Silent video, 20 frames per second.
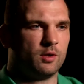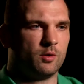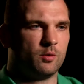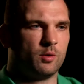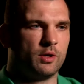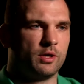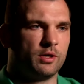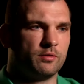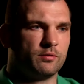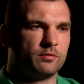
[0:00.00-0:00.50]

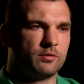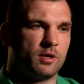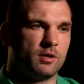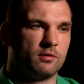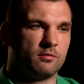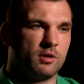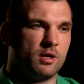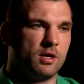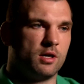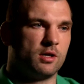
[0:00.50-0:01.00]
where you've
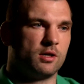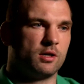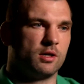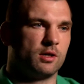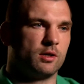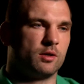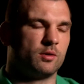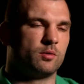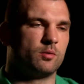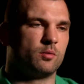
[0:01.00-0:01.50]
gone wrong
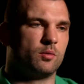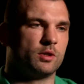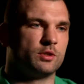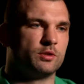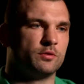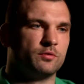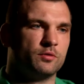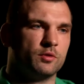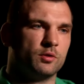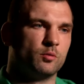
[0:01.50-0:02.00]
or what
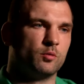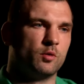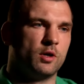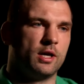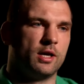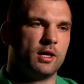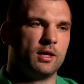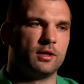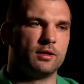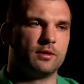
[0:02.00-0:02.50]
you've done well,